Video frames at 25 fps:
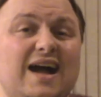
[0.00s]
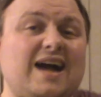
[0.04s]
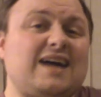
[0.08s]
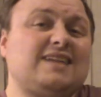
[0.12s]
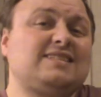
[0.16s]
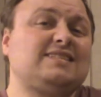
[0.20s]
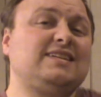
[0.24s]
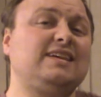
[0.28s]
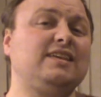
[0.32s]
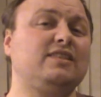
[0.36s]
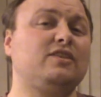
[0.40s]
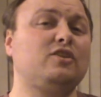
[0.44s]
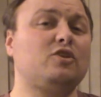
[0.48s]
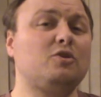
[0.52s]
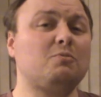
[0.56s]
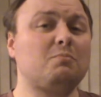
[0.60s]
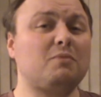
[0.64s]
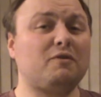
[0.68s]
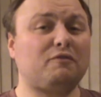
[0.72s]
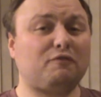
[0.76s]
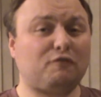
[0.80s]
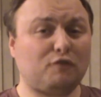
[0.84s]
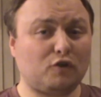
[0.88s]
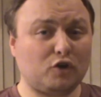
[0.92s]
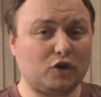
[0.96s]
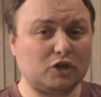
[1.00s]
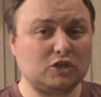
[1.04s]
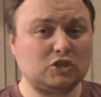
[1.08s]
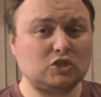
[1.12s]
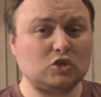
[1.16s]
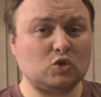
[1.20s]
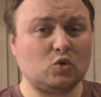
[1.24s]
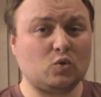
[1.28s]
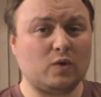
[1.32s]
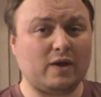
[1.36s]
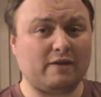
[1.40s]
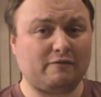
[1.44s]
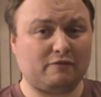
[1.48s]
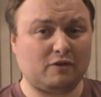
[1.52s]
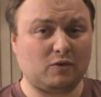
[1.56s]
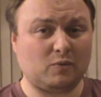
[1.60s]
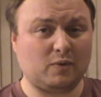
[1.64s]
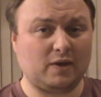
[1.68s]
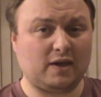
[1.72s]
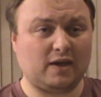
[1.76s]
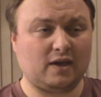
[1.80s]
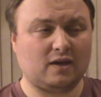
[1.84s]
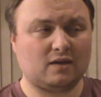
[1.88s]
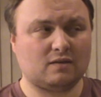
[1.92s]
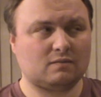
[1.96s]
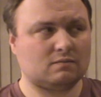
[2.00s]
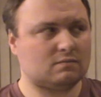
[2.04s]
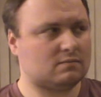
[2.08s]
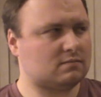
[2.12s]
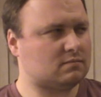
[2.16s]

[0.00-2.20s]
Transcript: I see the number 42 everywhere.